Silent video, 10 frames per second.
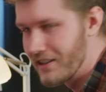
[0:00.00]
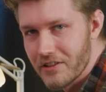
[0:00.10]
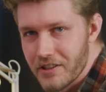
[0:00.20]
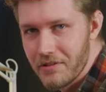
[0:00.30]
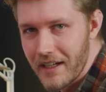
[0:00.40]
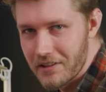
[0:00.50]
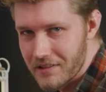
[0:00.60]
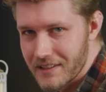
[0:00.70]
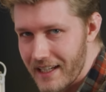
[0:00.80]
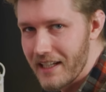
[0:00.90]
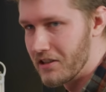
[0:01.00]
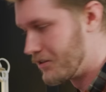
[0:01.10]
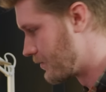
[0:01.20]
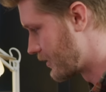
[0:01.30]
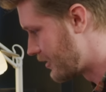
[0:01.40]
under 210,
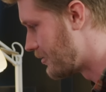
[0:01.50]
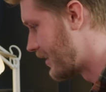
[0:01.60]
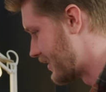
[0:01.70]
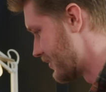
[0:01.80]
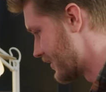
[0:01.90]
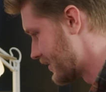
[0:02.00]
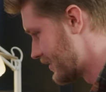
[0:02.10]
over 200.